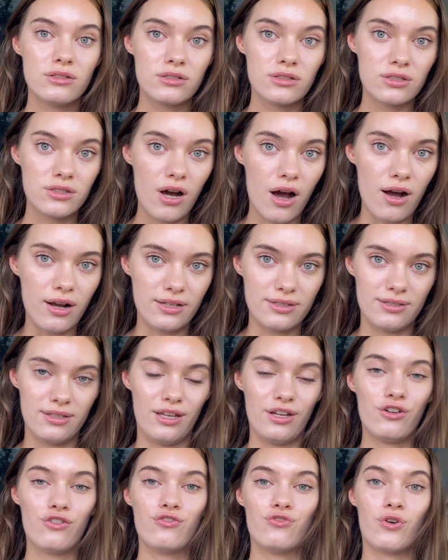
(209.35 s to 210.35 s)

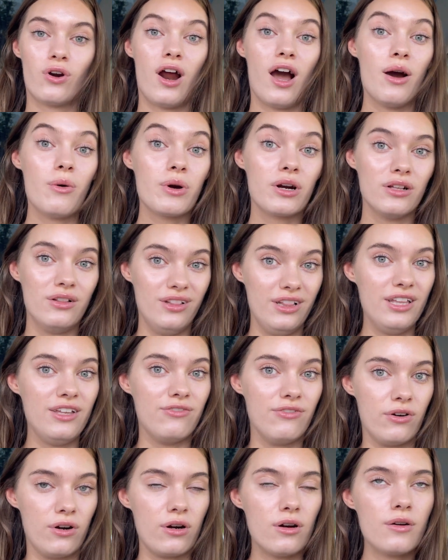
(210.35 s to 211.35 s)
toxic for our
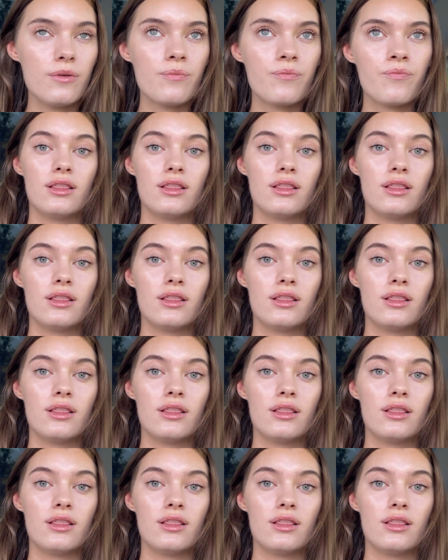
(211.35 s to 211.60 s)
liver.